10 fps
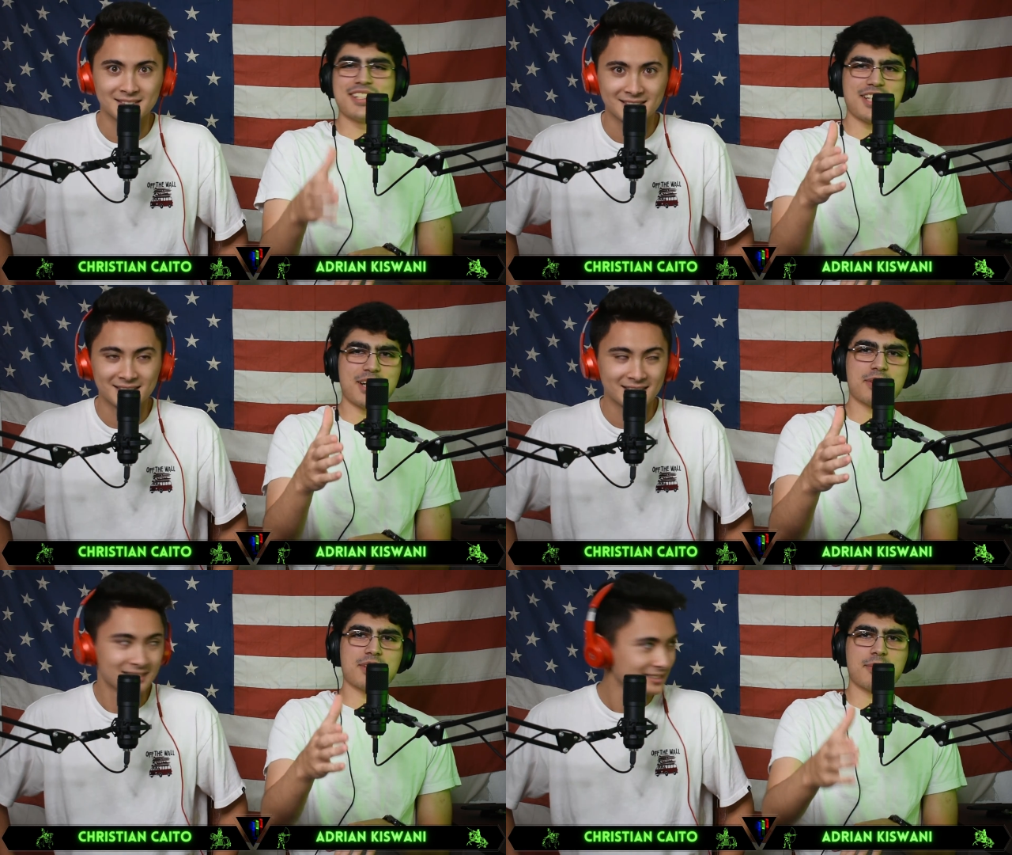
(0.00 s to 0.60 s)
Speaker 1: share it
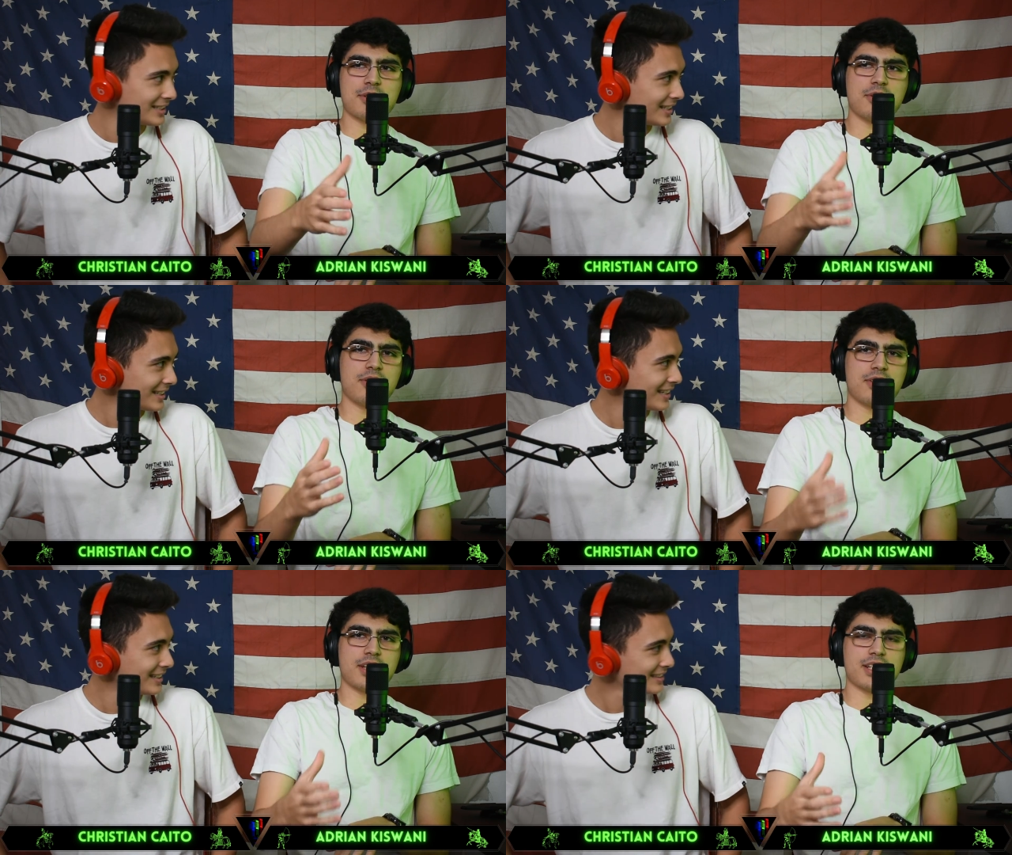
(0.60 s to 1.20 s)
with someone who you
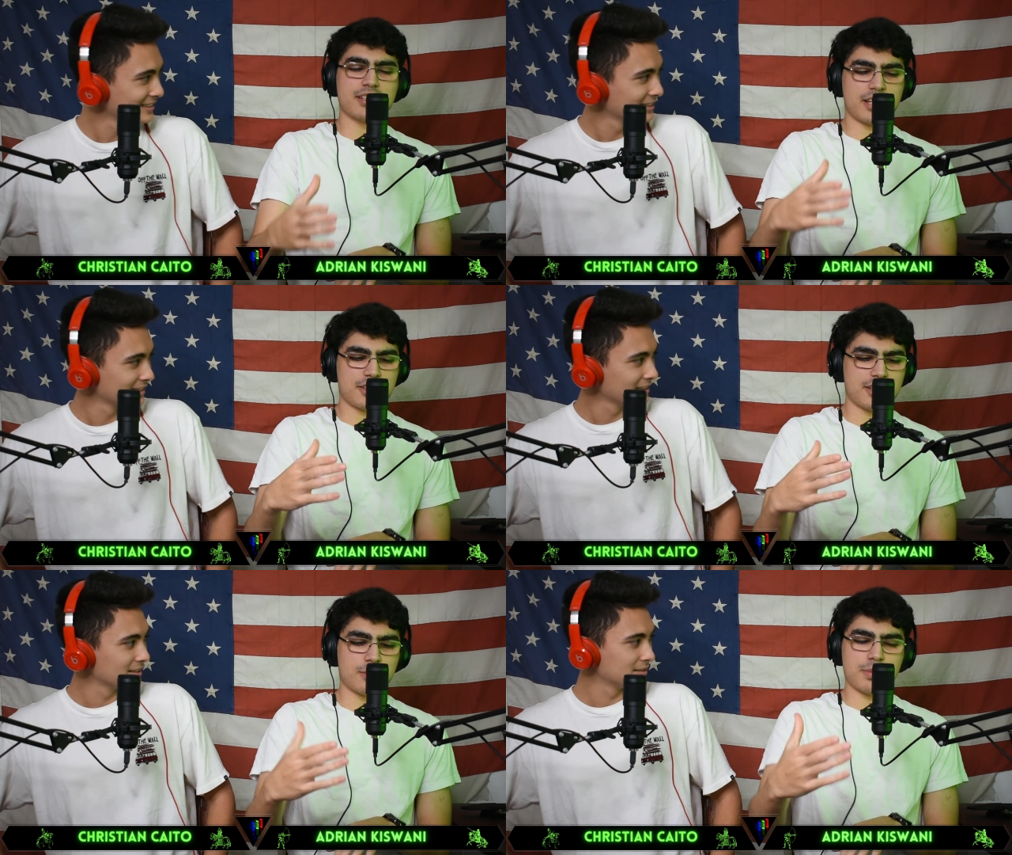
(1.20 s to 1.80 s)
think is actually
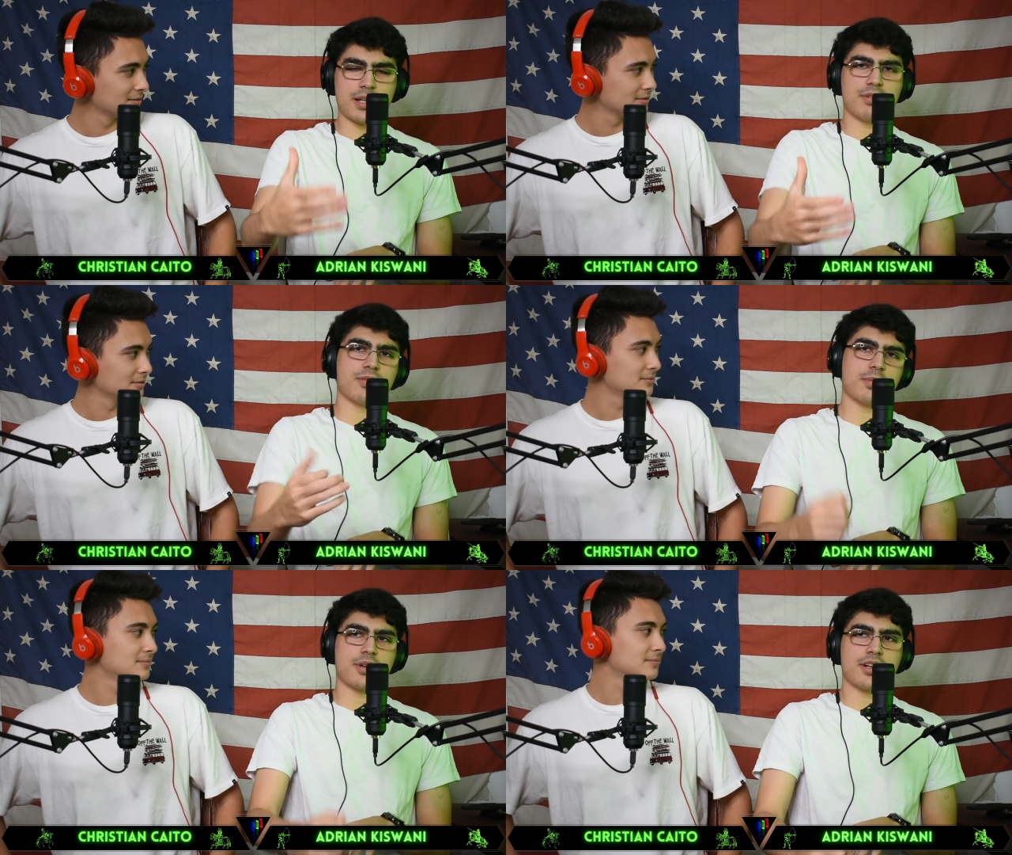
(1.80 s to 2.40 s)
going to benefit
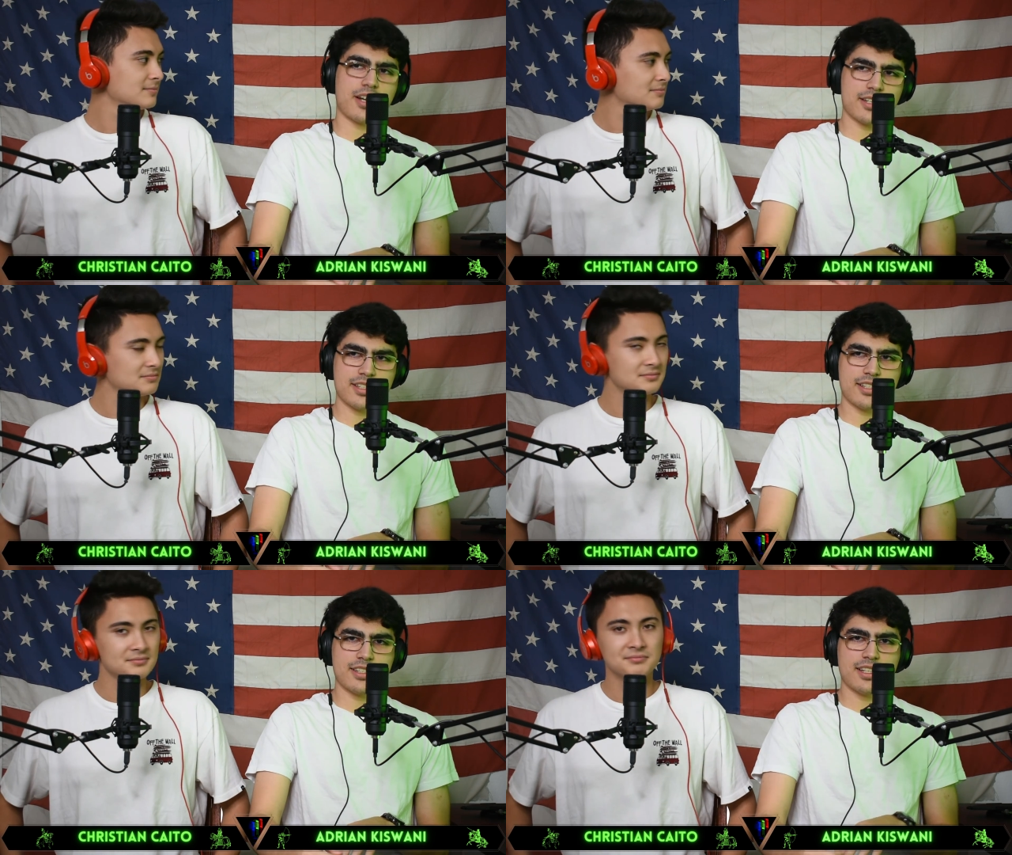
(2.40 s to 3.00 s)
from our
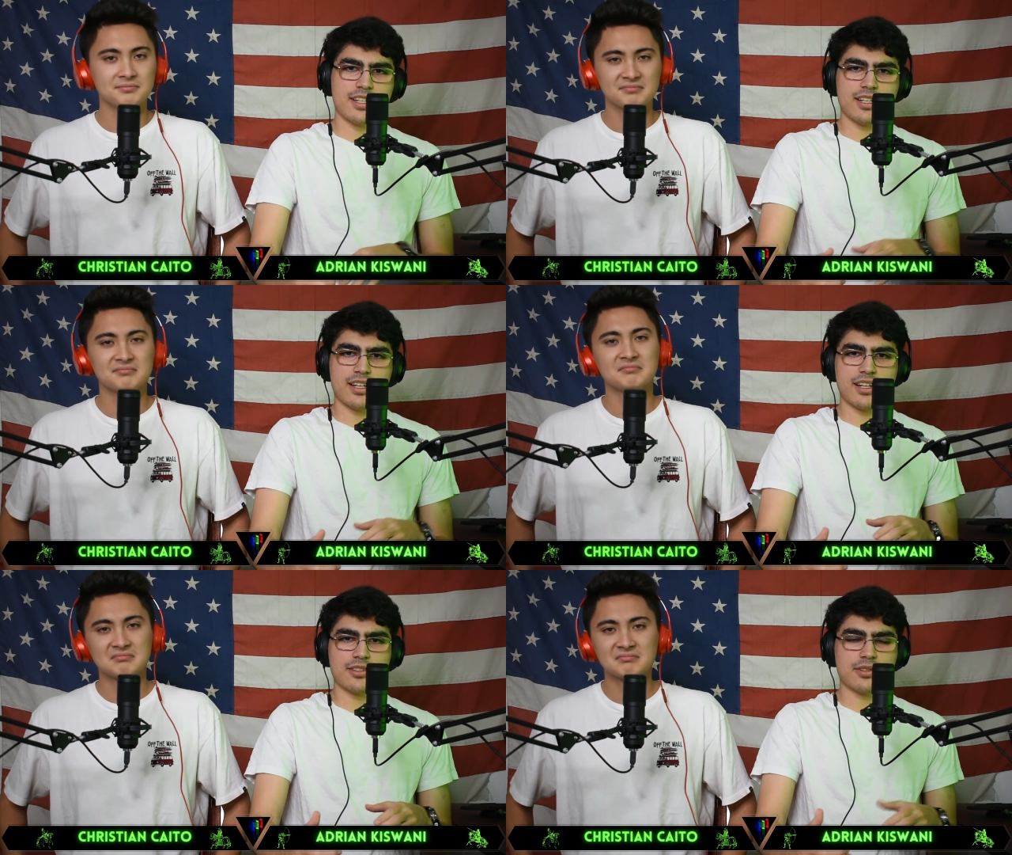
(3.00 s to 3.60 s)
content.
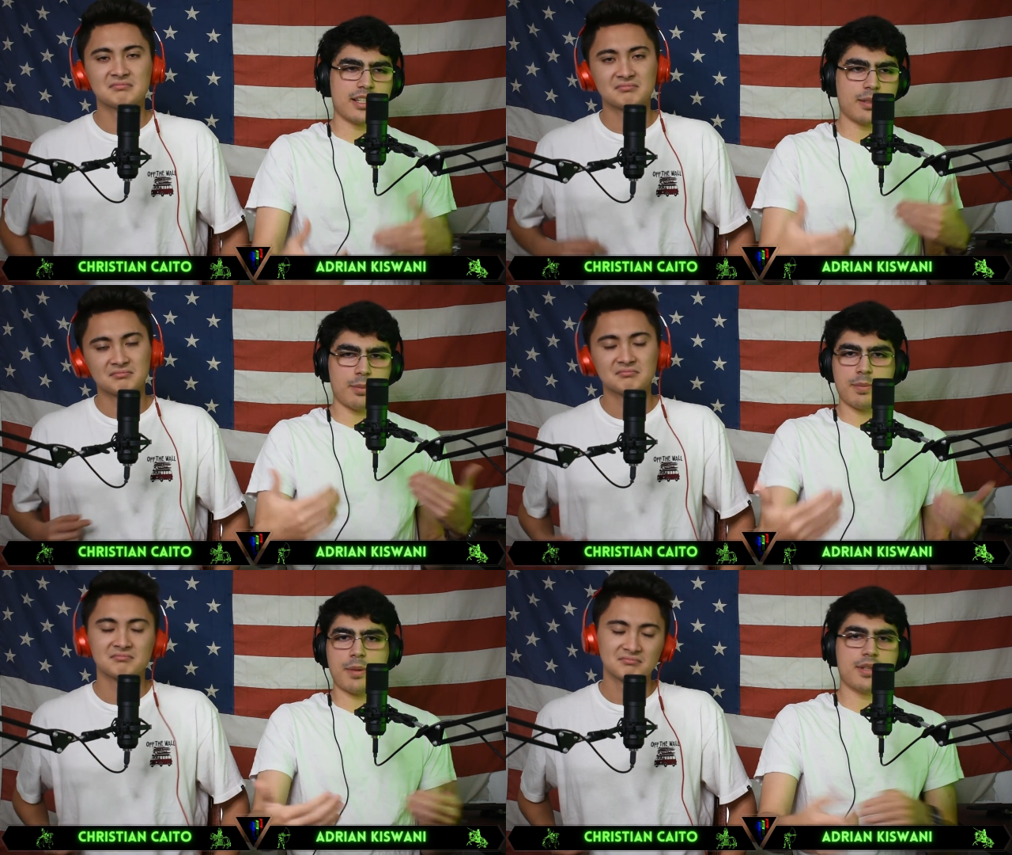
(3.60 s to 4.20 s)
Uh, so that they,
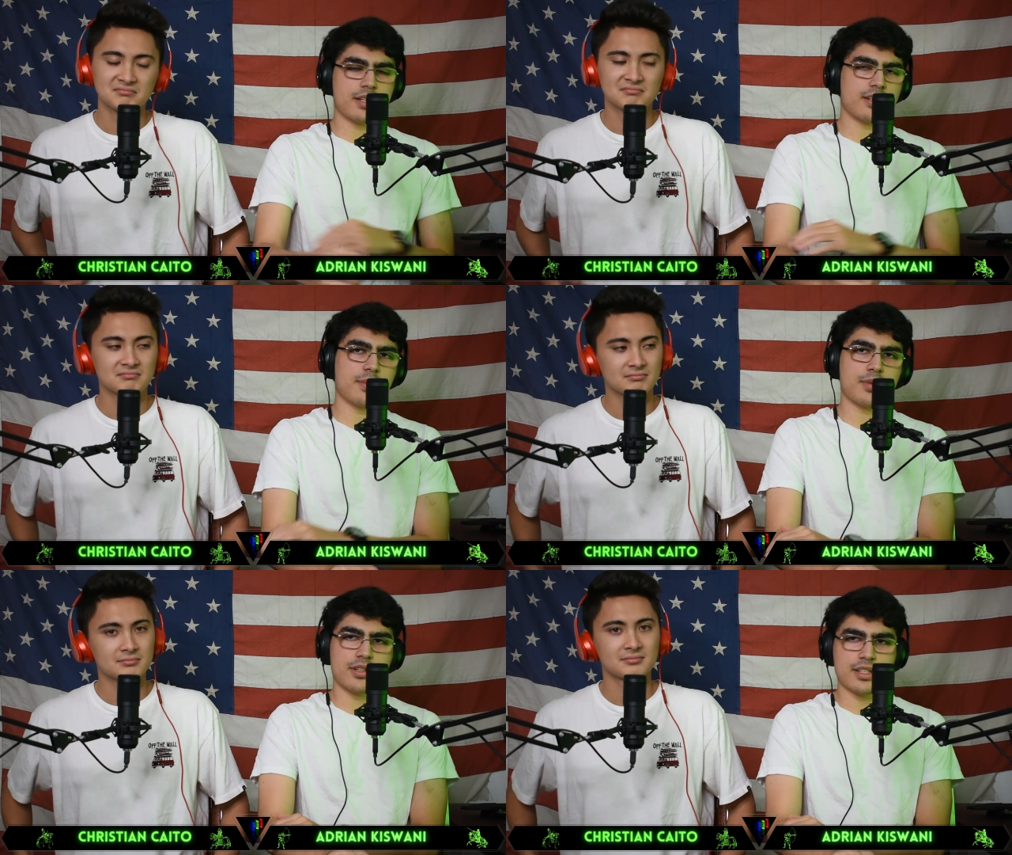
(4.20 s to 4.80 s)
maybe they can come
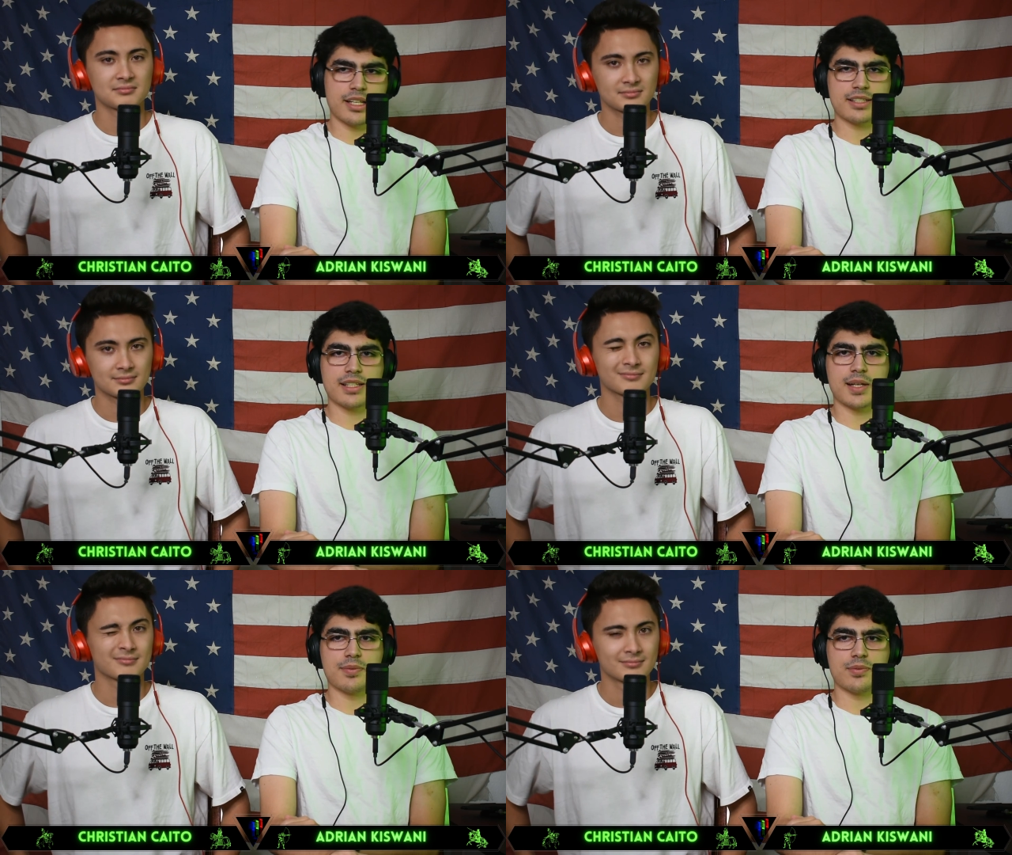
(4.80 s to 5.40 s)
around the next
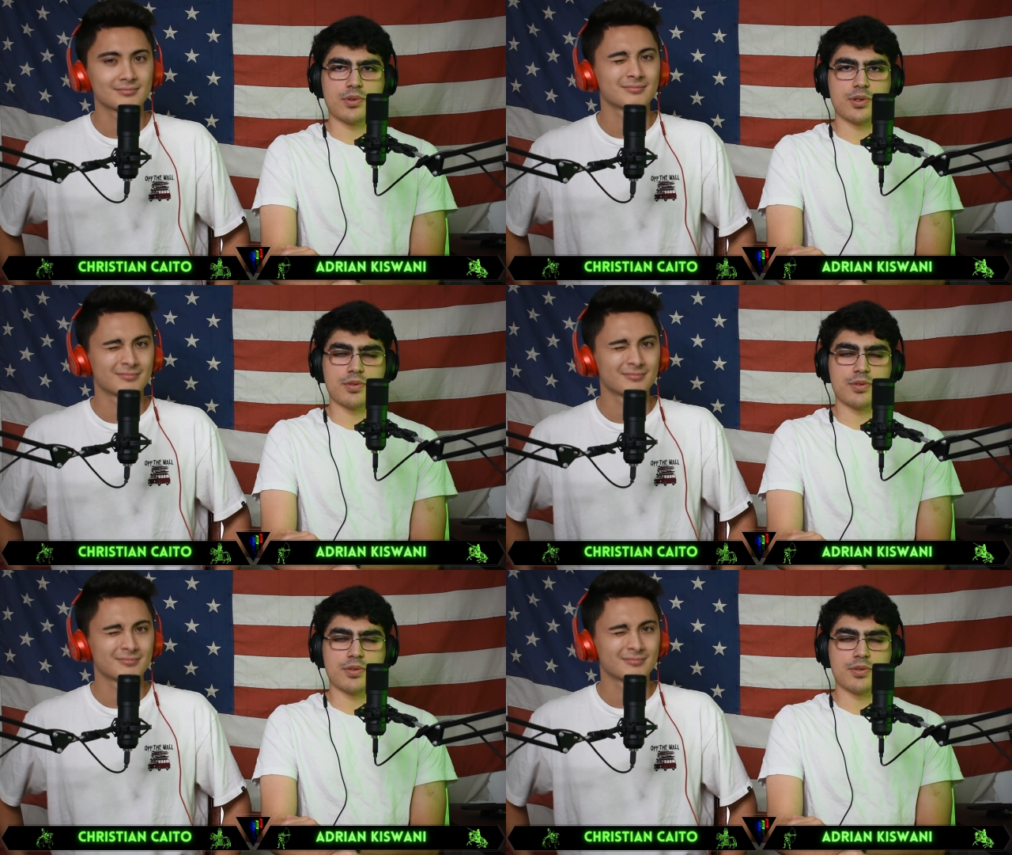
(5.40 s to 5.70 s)
time for